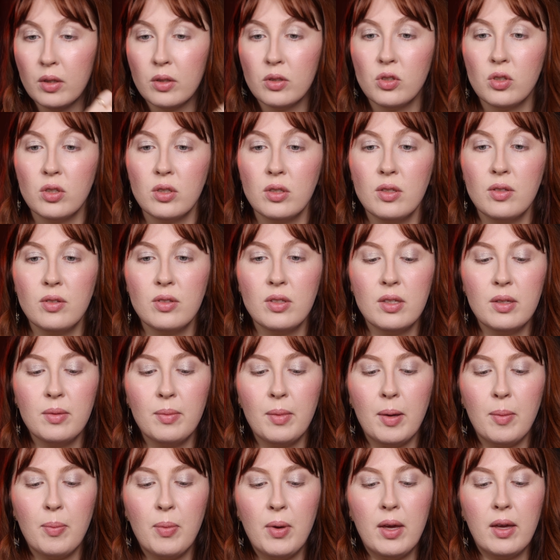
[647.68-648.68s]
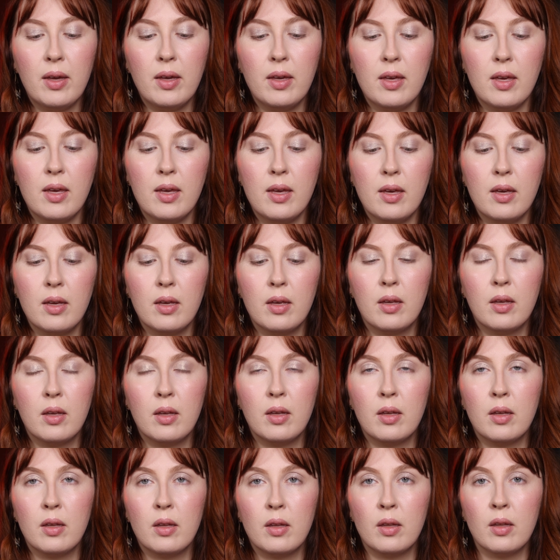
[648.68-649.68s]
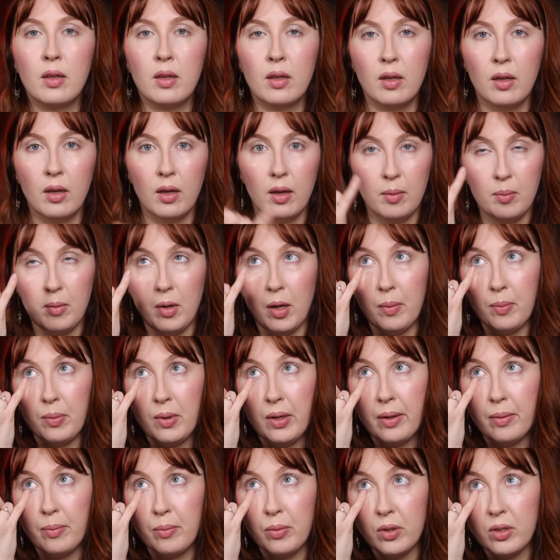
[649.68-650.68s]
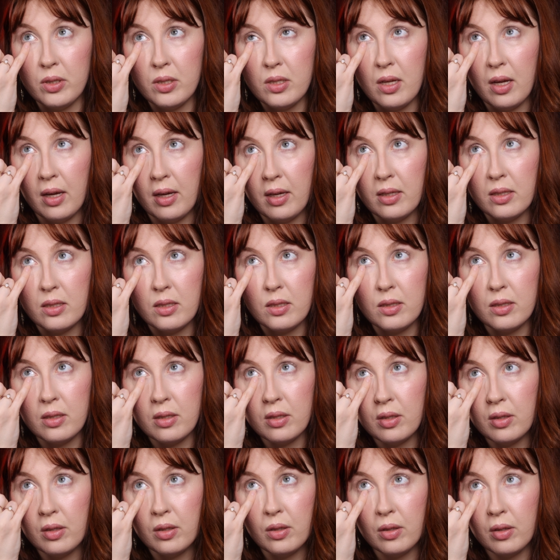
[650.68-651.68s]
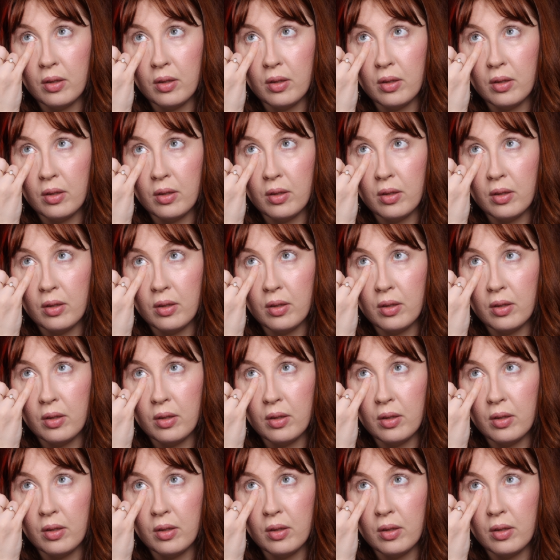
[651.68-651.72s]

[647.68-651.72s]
Just using my pinky. I'm not being precise.